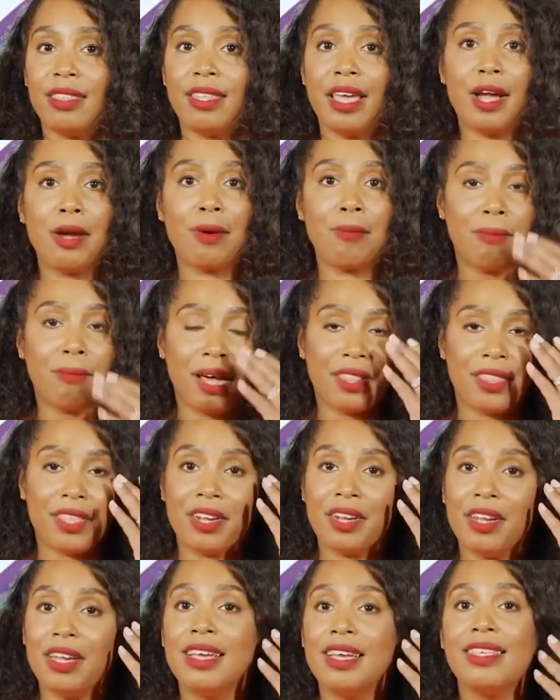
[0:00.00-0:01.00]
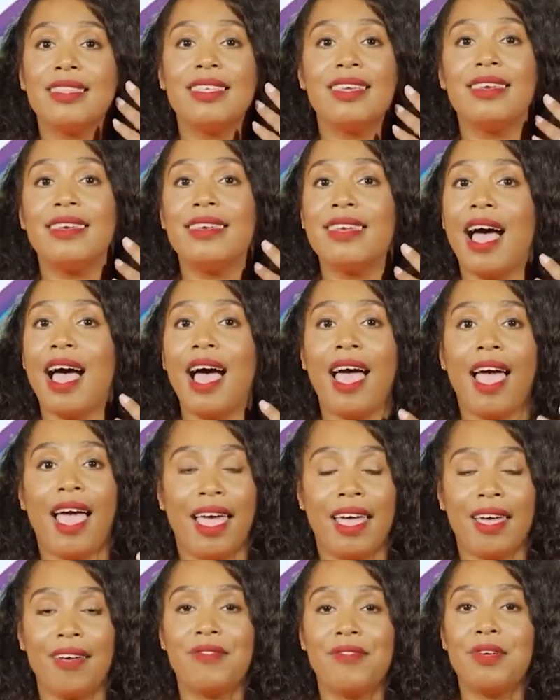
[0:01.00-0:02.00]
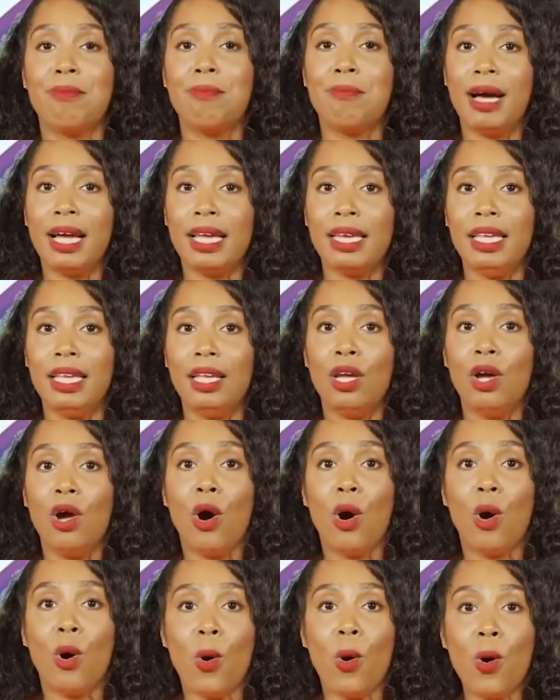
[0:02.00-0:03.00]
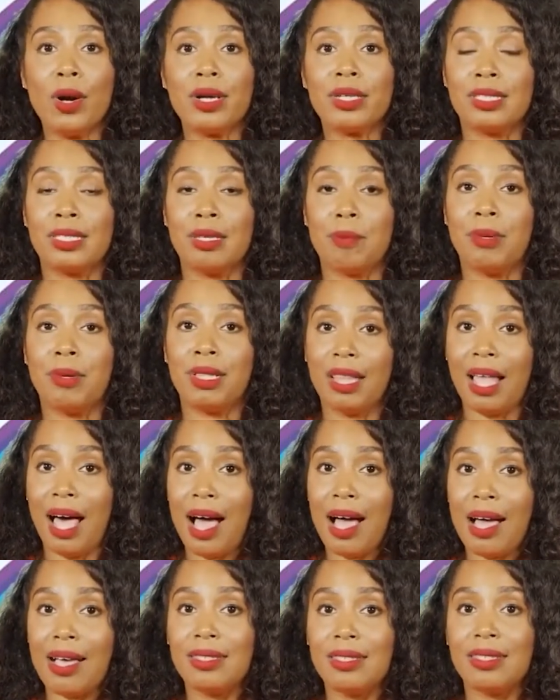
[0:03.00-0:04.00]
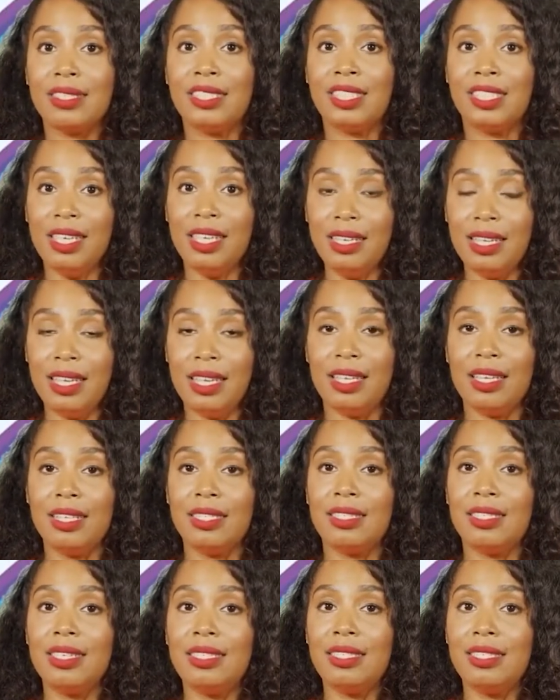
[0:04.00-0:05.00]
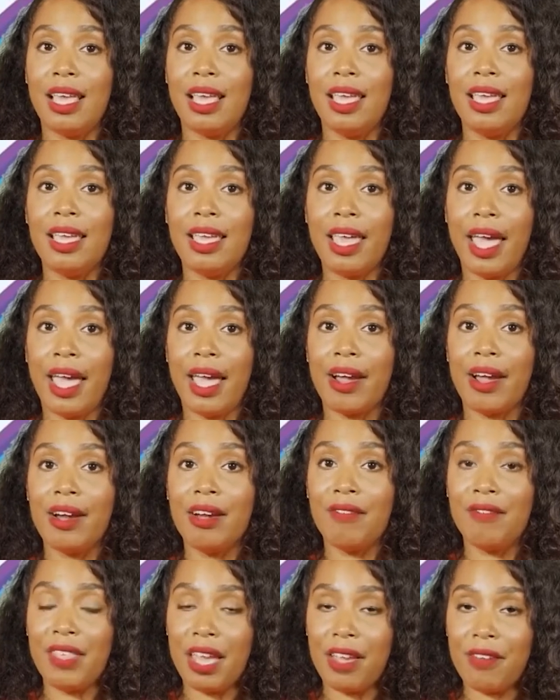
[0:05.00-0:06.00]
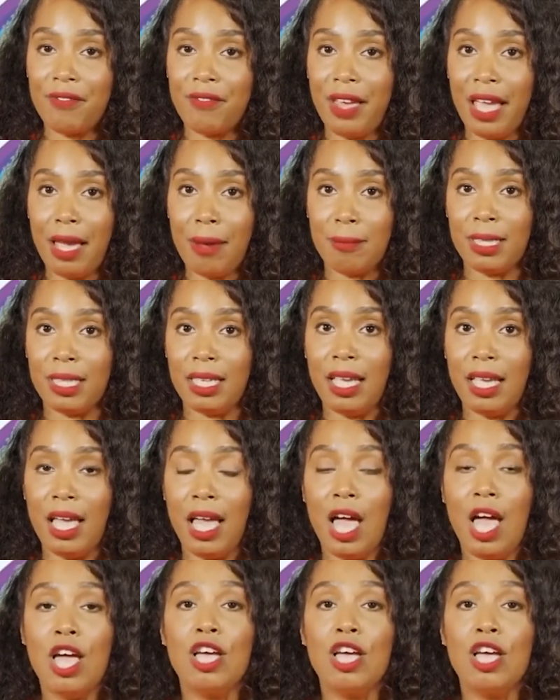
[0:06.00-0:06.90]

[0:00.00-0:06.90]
that their mother did not have the money or supplies she needed to take care of their family.